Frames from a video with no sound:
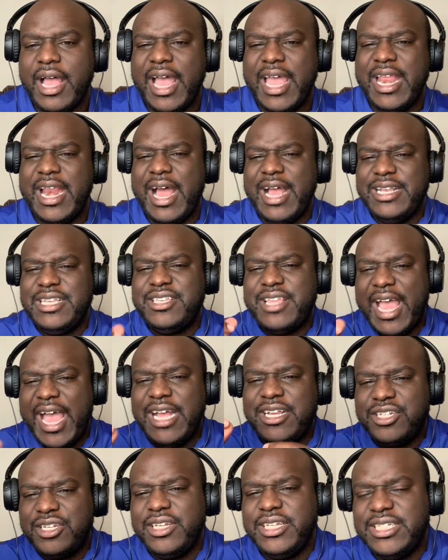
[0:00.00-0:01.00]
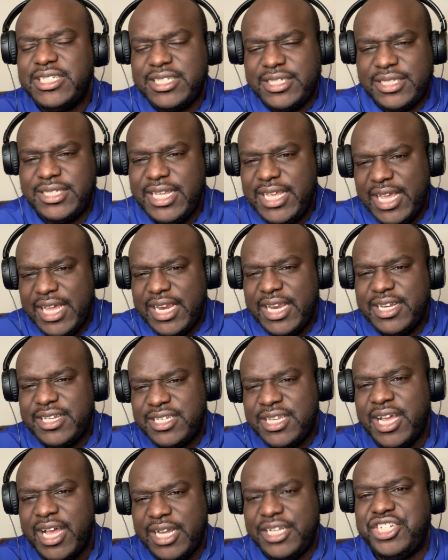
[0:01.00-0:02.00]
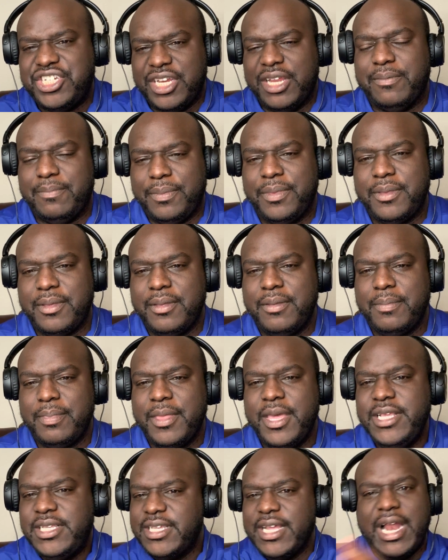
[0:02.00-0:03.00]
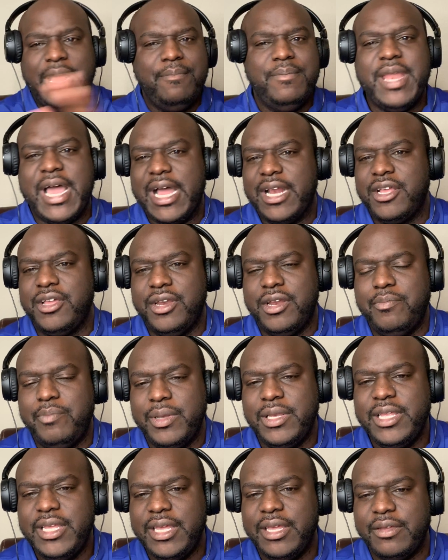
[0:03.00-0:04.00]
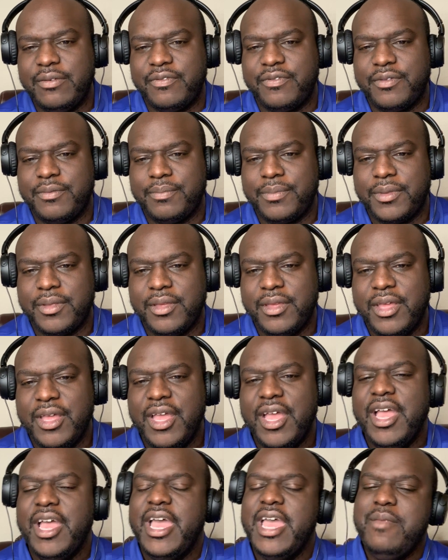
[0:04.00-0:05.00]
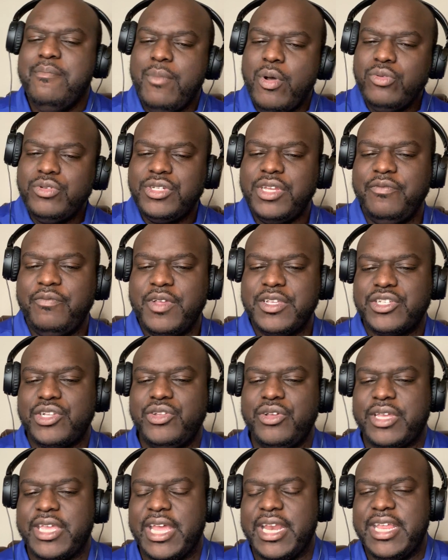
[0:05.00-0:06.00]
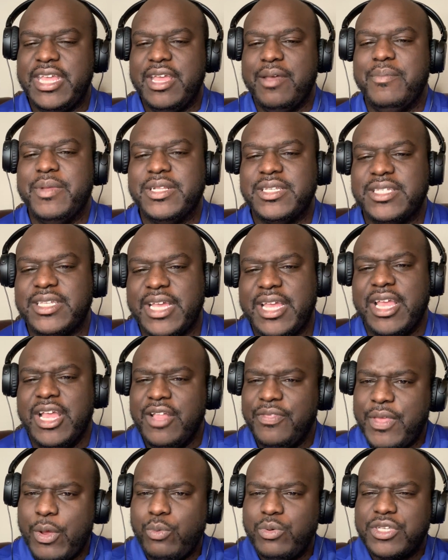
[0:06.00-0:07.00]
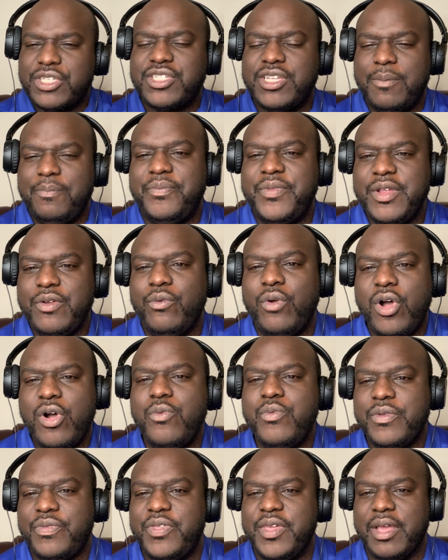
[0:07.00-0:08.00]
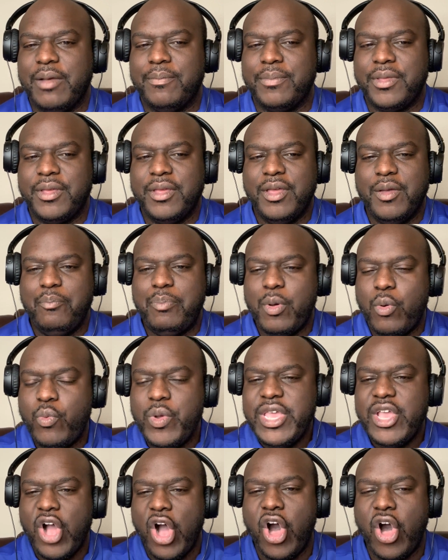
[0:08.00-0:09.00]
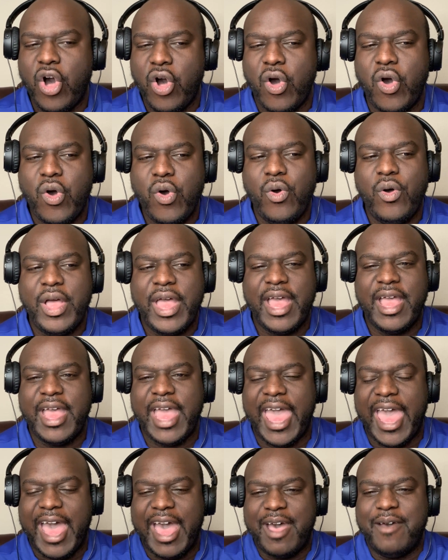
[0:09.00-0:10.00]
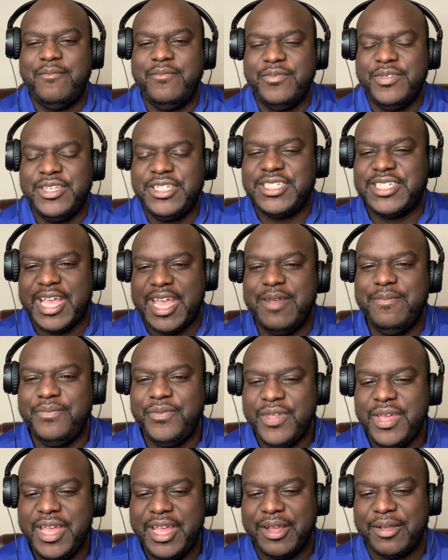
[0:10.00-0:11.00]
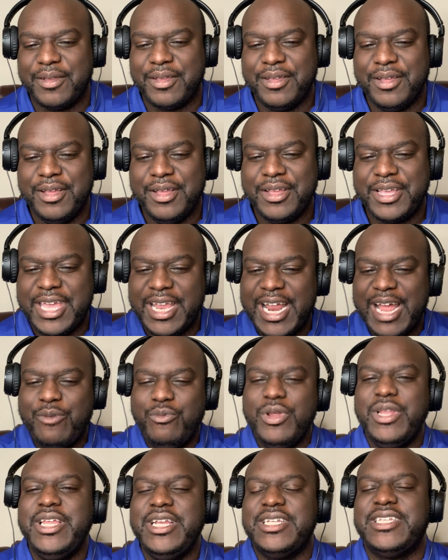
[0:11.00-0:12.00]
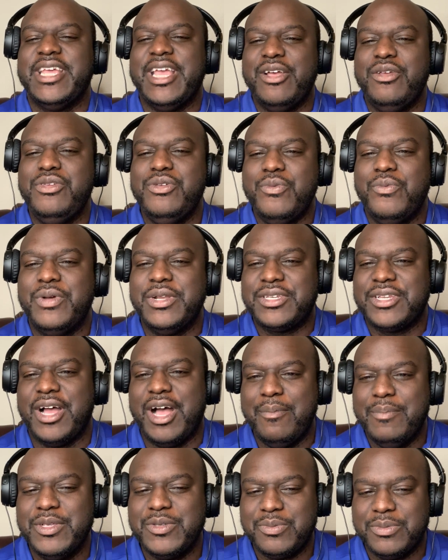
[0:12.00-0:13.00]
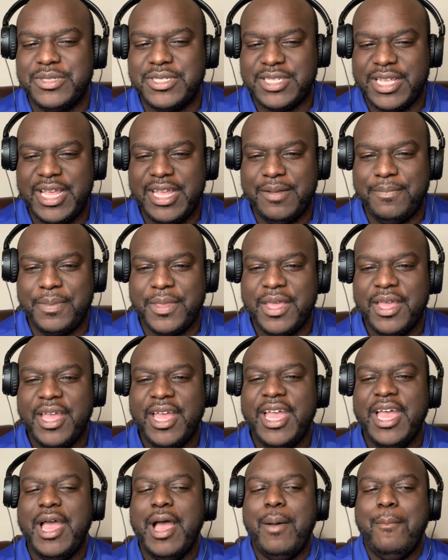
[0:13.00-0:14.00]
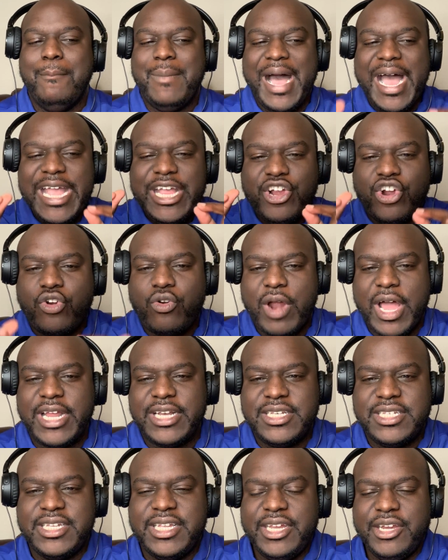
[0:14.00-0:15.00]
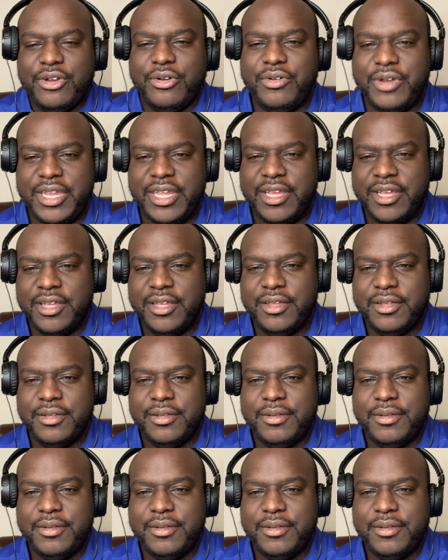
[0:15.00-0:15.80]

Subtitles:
and I actually see it and touch it, he said, I'm not going to believe. And most of us look at him and say, there was something wrong with him. But we all have the same thing. Can I really tell you what Thomas was saying? My criteria